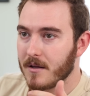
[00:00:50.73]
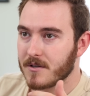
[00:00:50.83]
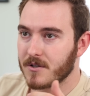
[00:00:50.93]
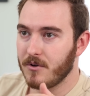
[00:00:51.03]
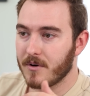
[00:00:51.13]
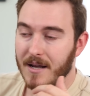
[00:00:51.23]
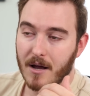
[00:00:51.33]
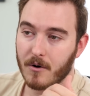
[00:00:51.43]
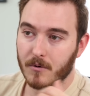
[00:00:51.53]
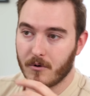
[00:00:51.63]
So you can
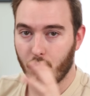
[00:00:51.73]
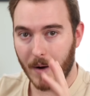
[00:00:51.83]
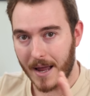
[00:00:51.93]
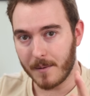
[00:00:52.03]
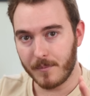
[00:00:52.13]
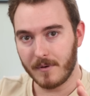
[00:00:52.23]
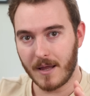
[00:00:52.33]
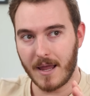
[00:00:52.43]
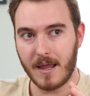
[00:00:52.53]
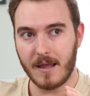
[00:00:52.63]
now grab
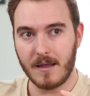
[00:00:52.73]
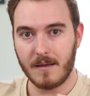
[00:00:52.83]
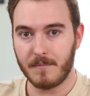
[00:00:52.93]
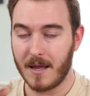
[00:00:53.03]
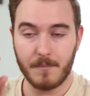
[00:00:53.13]
a